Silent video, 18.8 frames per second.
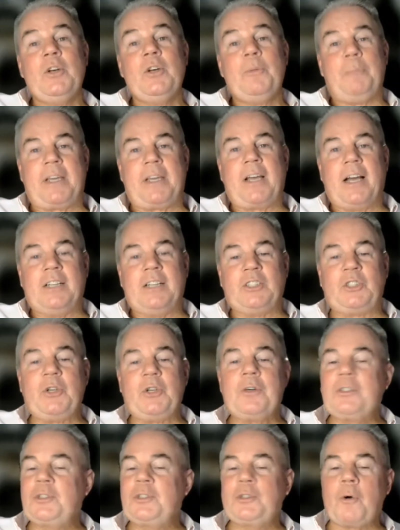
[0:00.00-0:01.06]
because
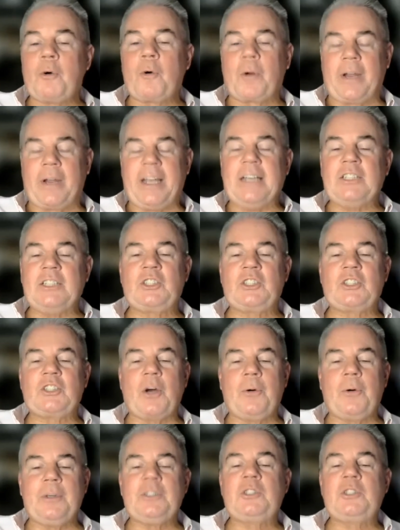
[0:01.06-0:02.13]
your story is
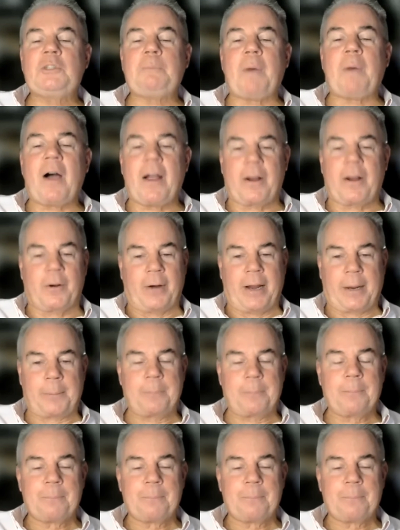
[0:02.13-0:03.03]
so inspiring,